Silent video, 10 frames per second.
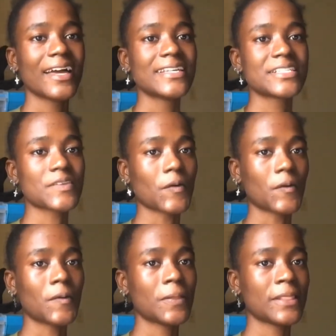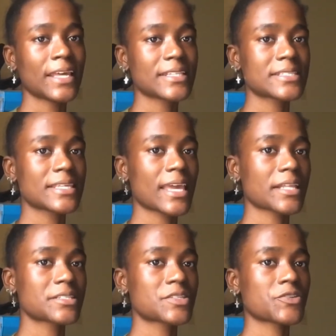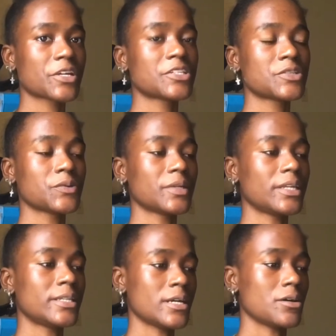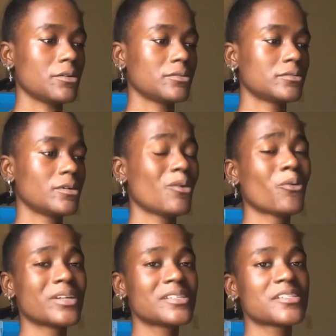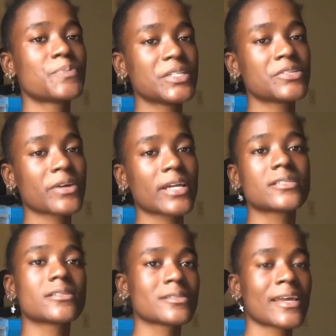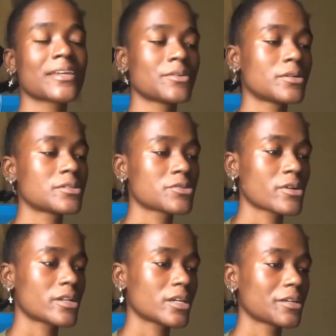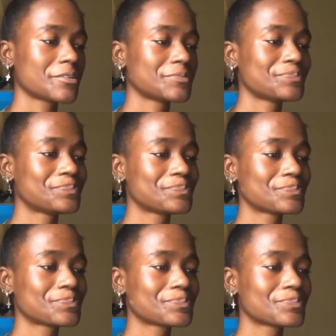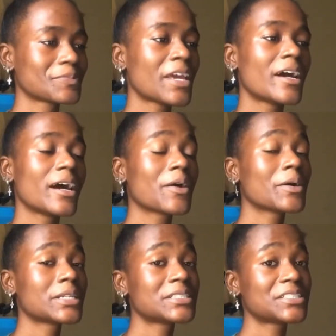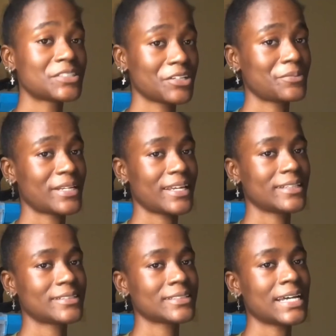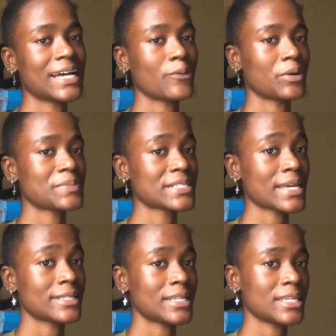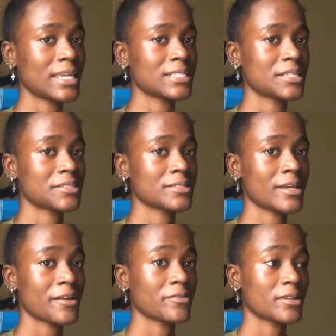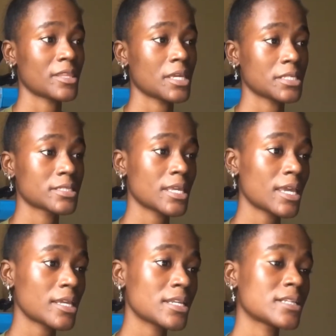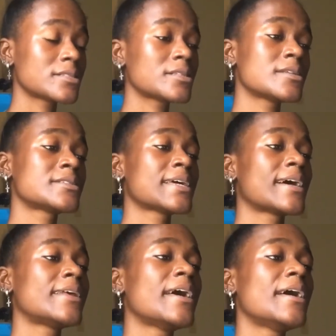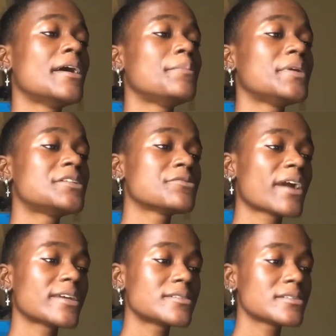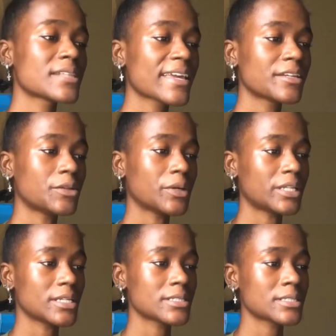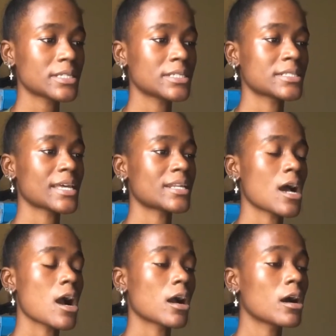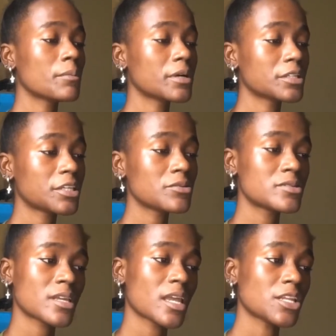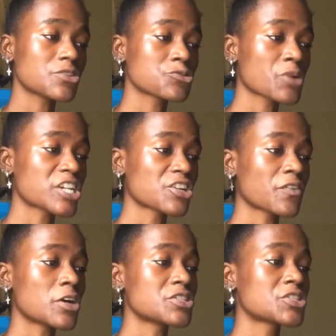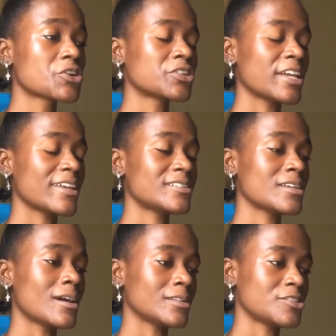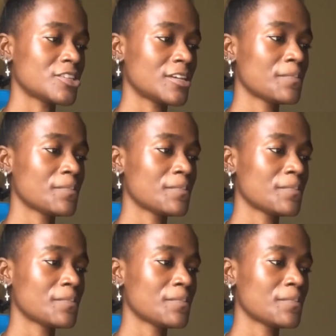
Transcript: So let's get straight to it now. What is pityriasis like in this chronica? According to Dermnet, a website dedicated to everything skin, it says that pityriasis lichenoides is an uncommon cutaneous rash of uncertain etiology.